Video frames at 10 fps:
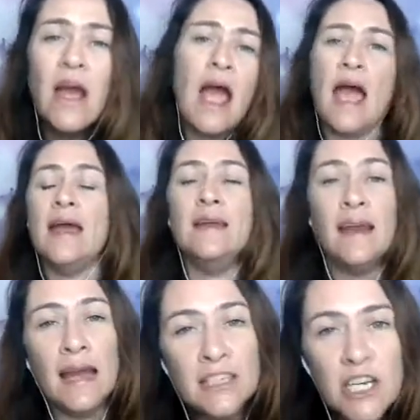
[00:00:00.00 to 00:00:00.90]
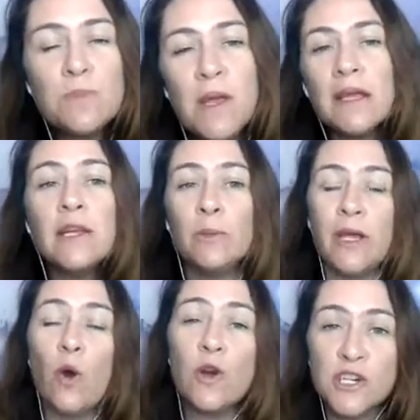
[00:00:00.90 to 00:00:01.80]
And just be a little bit
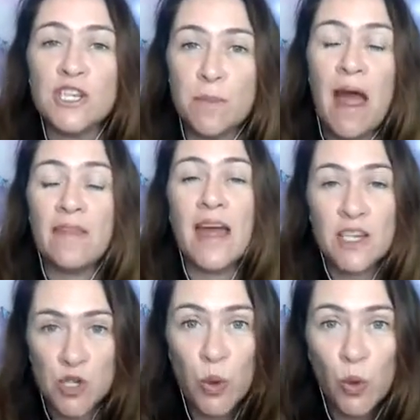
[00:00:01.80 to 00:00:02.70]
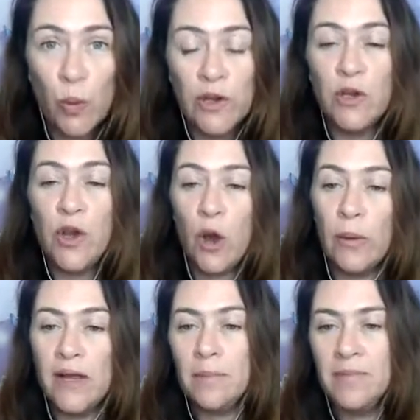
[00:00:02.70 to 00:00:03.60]
conscious about that too when you go
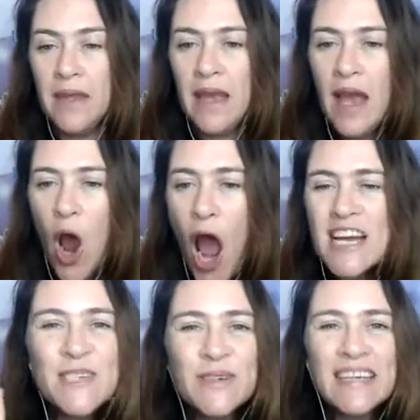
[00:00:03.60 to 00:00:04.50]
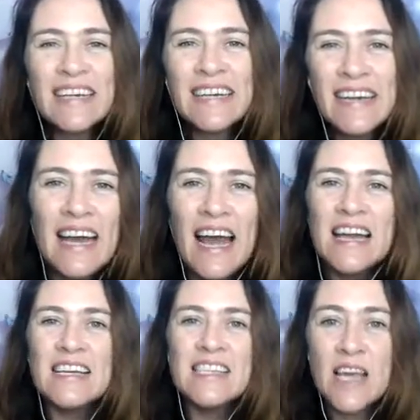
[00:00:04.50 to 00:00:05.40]
in. Hi, Julie.
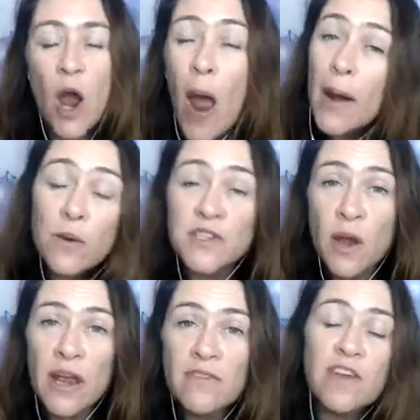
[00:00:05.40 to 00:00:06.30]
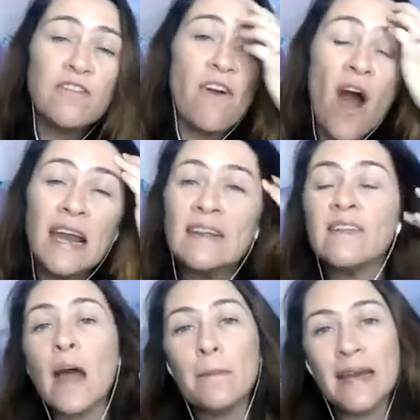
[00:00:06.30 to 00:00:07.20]
So, and also, if you're finding
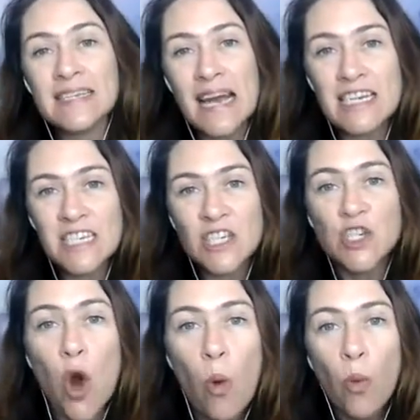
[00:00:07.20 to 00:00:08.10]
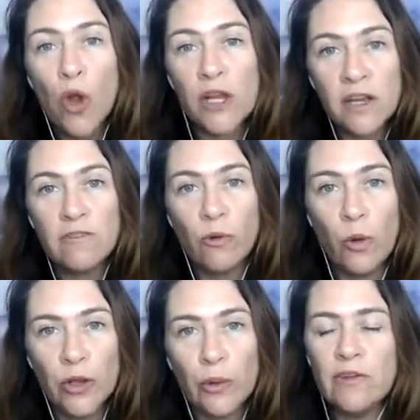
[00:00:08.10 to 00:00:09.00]
that meditation's not working for
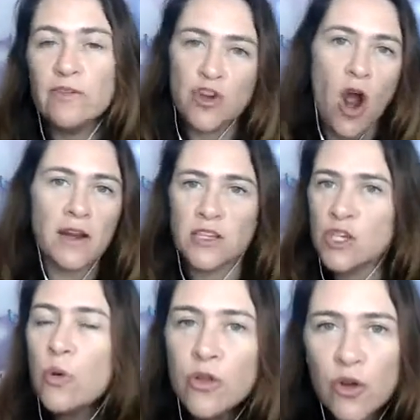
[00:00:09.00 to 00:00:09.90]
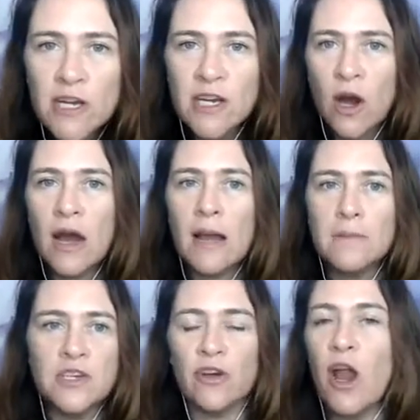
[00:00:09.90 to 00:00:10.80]
you, if you've tried it 2 or 3 times,
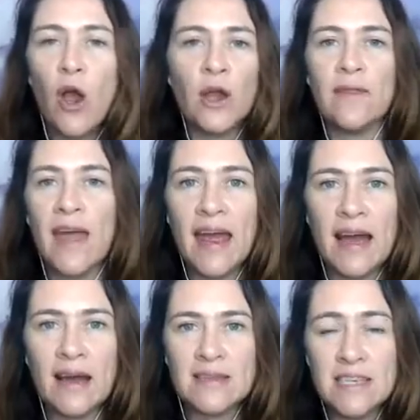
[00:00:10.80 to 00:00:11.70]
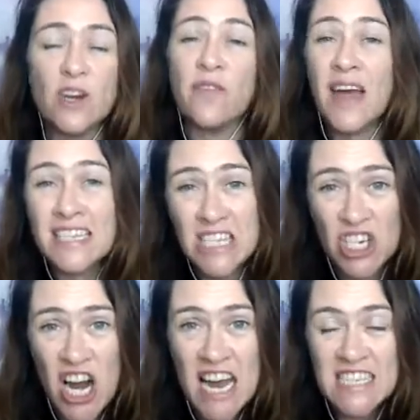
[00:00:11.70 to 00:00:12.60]
you're alone in the house, you're not that
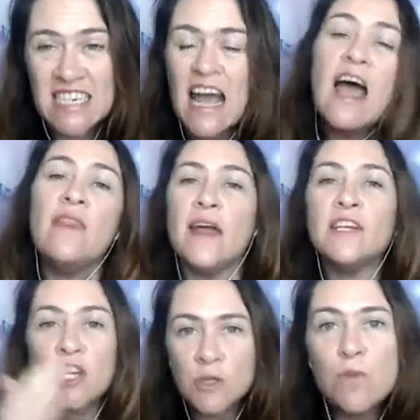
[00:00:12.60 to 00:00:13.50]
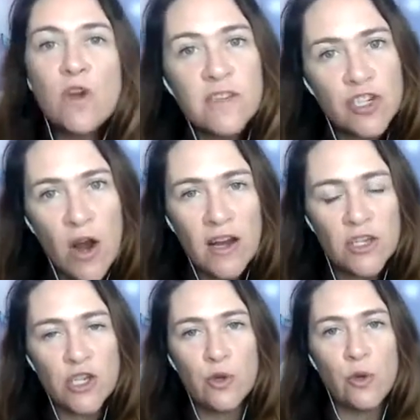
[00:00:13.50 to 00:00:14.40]
stressed, then just move straight
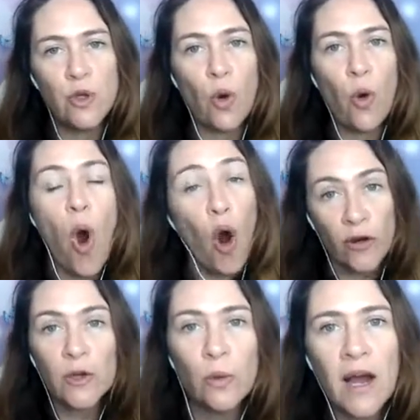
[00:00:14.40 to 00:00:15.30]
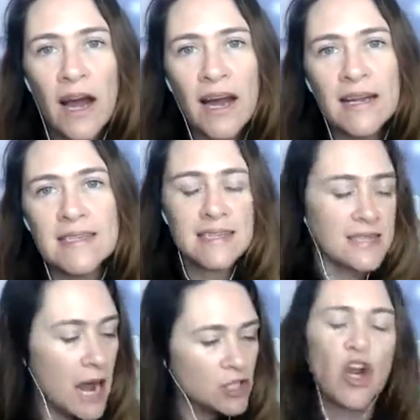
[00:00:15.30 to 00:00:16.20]
to your oracle cards and
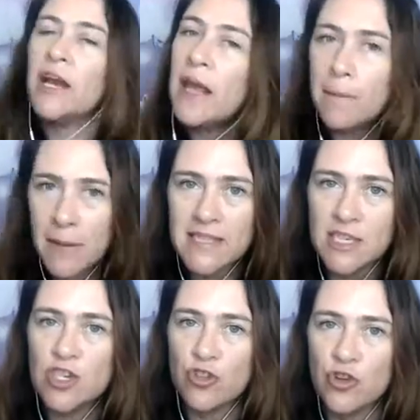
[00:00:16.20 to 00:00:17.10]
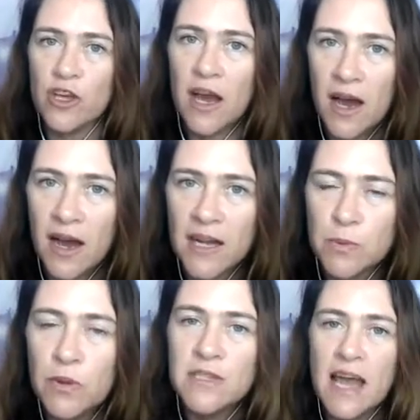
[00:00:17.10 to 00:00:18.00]
start trying to get message through the cards,
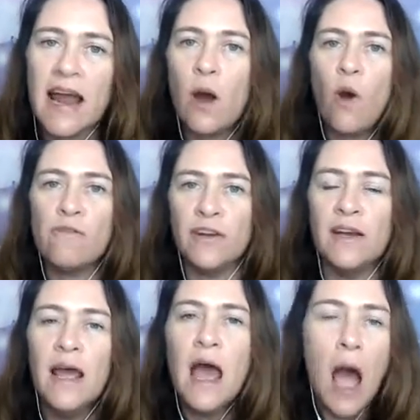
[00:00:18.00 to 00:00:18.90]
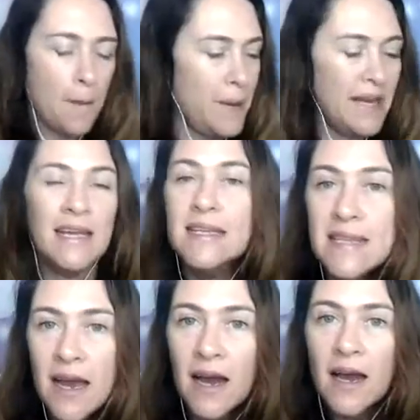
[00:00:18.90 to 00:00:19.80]
because they are often a bit
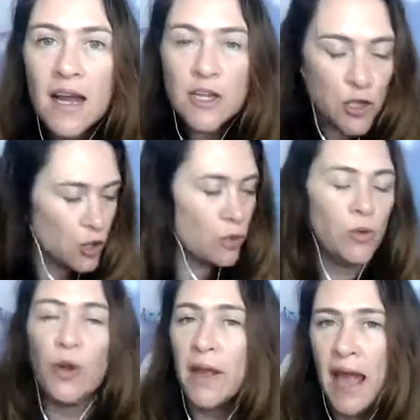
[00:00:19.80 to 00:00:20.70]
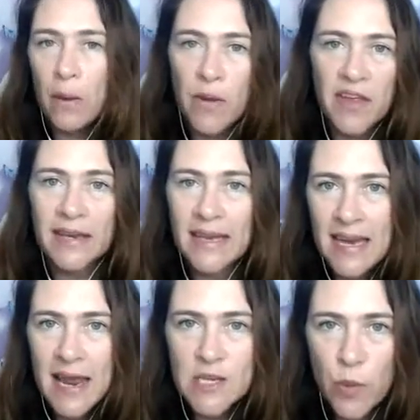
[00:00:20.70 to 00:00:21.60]
easier to communicate with and
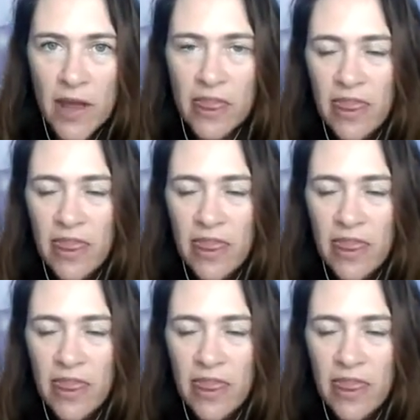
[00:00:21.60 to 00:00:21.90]
connect with.